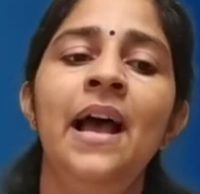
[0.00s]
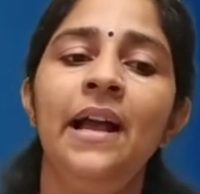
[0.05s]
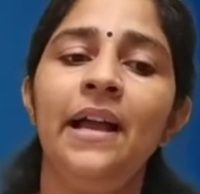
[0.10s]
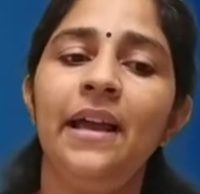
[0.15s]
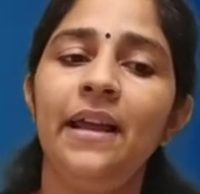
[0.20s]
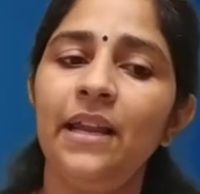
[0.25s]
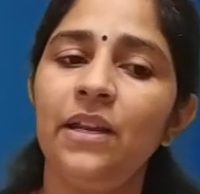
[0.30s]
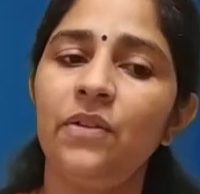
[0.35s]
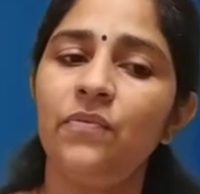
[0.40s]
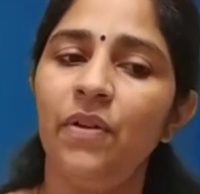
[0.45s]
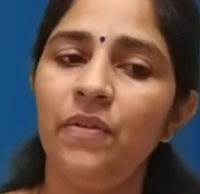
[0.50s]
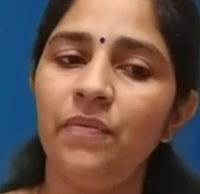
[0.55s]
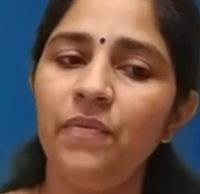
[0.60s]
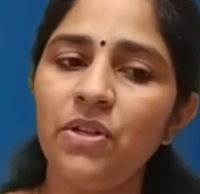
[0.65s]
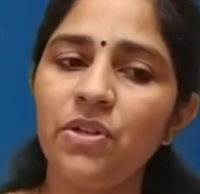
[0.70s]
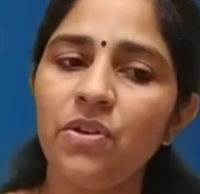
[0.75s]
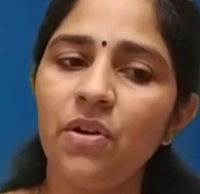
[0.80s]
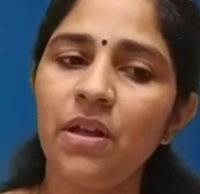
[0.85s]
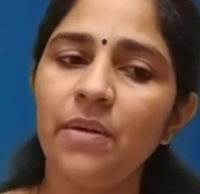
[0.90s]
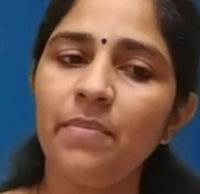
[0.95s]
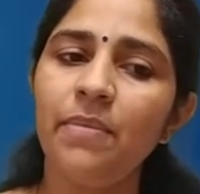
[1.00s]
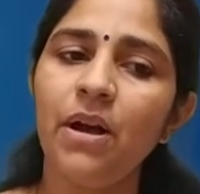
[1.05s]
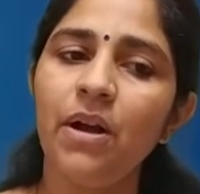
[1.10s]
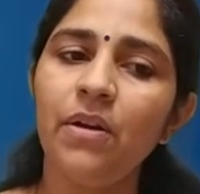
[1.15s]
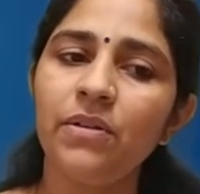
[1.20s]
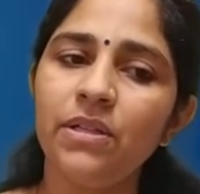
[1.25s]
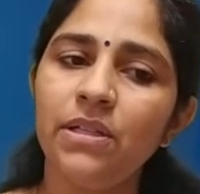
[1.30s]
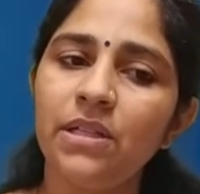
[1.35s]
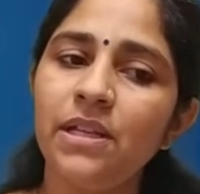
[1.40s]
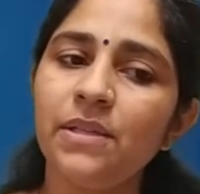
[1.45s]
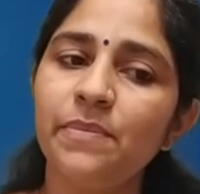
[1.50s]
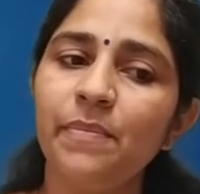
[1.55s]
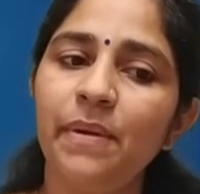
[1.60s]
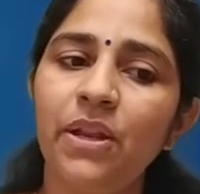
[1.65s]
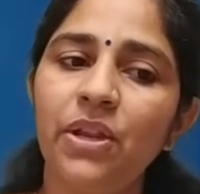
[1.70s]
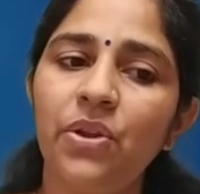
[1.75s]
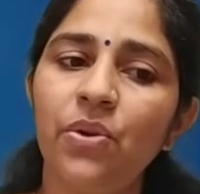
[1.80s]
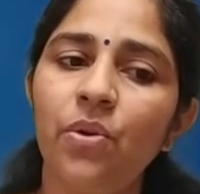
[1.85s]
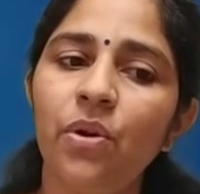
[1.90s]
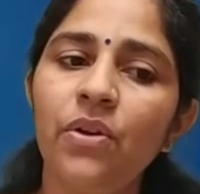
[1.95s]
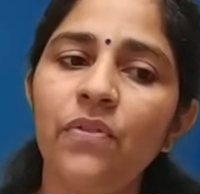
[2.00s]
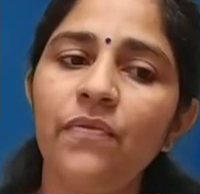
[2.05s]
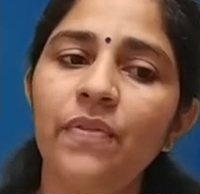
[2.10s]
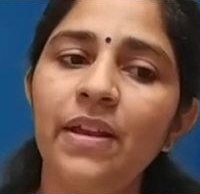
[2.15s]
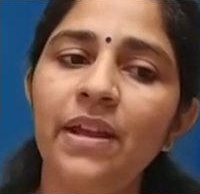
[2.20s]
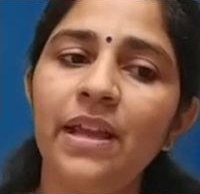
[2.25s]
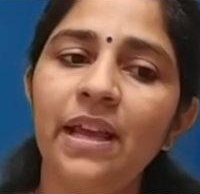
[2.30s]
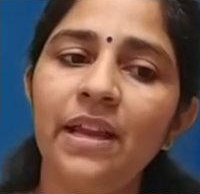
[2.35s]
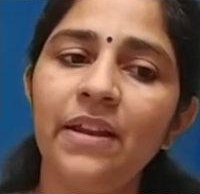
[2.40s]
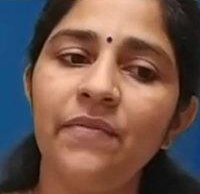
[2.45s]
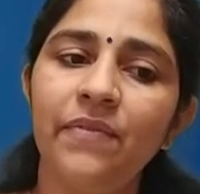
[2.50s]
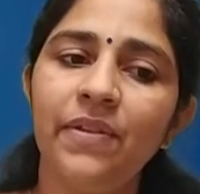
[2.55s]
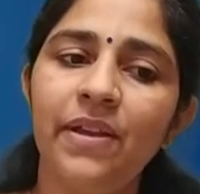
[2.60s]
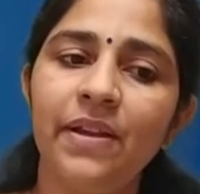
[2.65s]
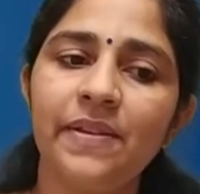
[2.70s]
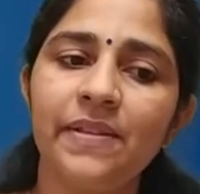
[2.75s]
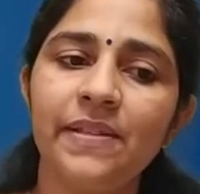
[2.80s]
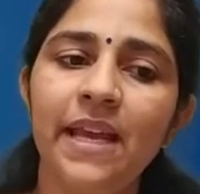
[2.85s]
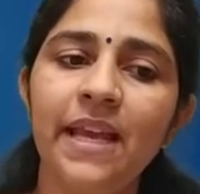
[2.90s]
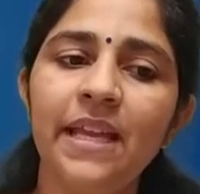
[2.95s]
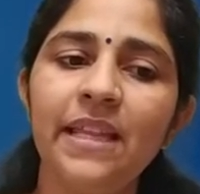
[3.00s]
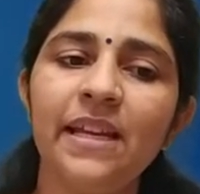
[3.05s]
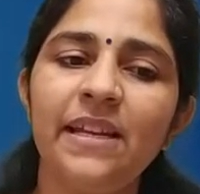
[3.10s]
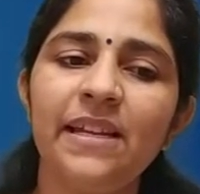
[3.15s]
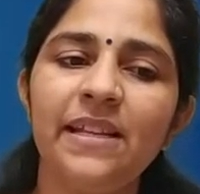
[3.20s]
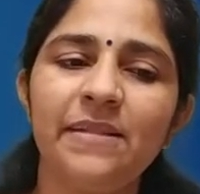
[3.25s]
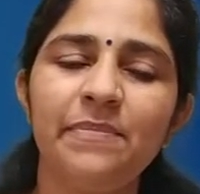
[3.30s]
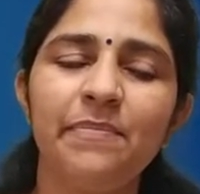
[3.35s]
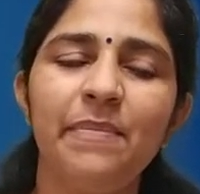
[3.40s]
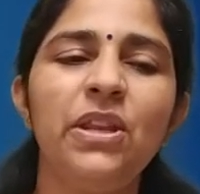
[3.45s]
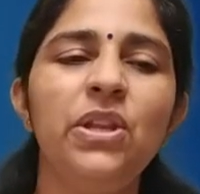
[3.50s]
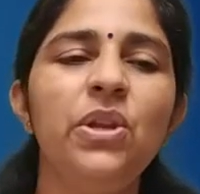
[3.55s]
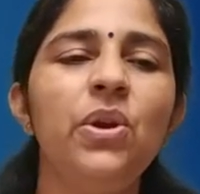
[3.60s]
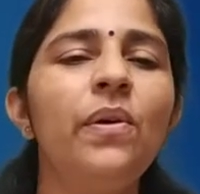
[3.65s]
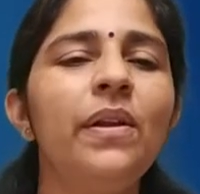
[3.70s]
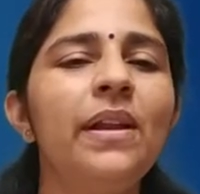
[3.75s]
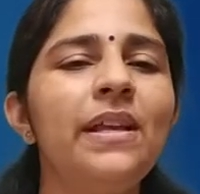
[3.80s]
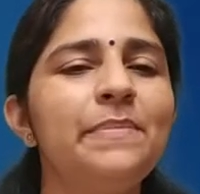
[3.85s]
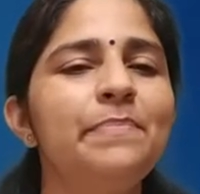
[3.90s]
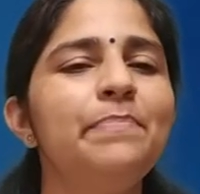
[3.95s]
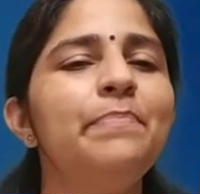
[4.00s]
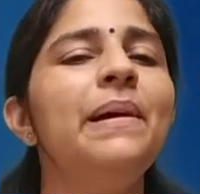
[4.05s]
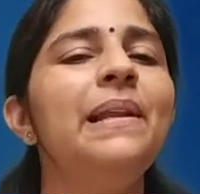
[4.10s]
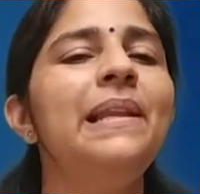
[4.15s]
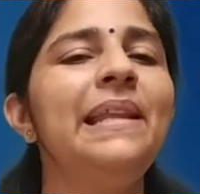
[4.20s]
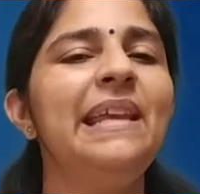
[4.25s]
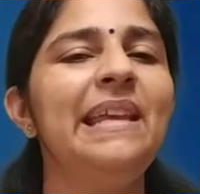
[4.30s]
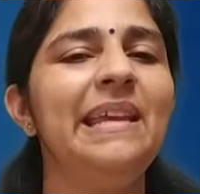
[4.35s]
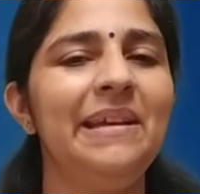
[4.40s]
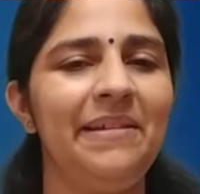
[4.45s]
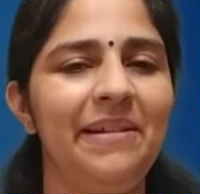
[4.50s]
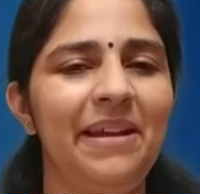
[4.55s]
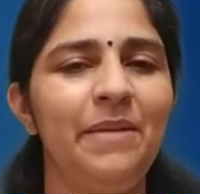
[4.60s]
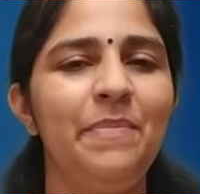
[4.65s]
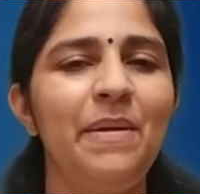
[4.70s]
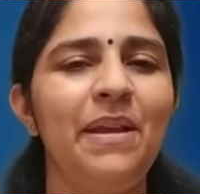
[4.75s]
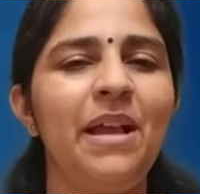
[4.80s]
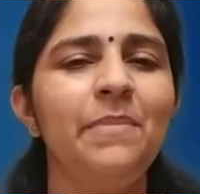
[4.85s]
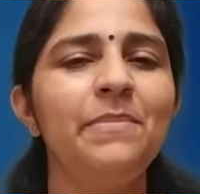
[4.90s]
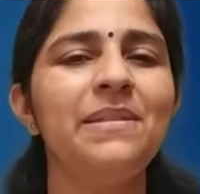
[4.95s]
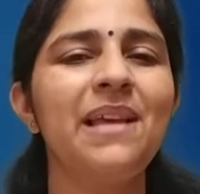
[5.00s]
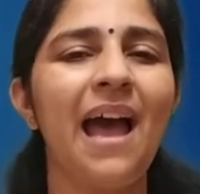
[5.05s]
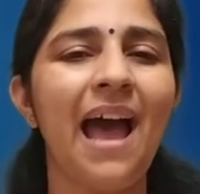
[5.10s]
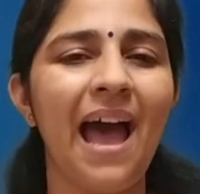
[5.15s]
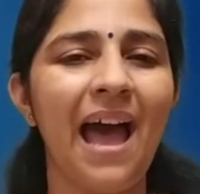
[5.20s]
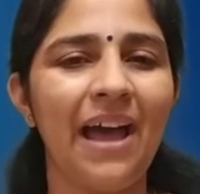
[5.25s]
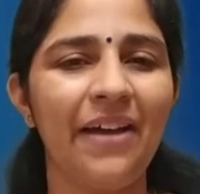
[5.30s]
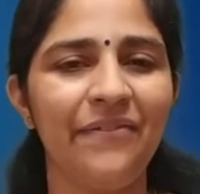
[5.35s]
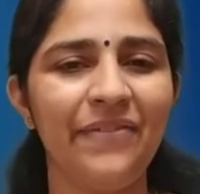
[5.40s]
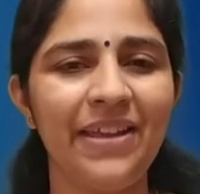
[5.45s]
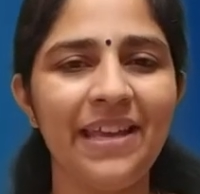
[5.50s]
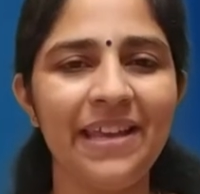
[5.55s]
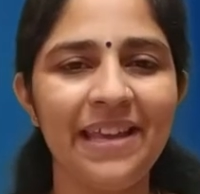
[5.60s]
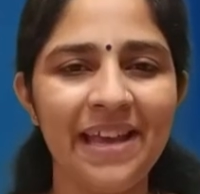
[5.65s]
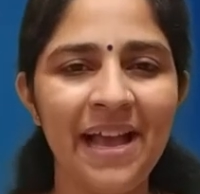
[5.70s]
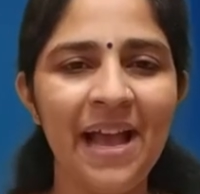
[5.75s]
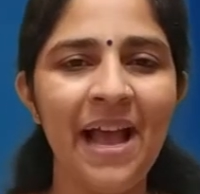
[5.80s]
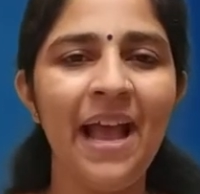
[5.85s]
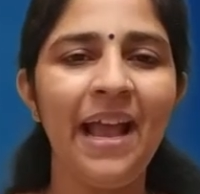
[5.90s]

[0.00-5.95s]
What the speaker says: Correct. When we talk about this manure, we are saying that this manure is bulkier. It becomes heavy.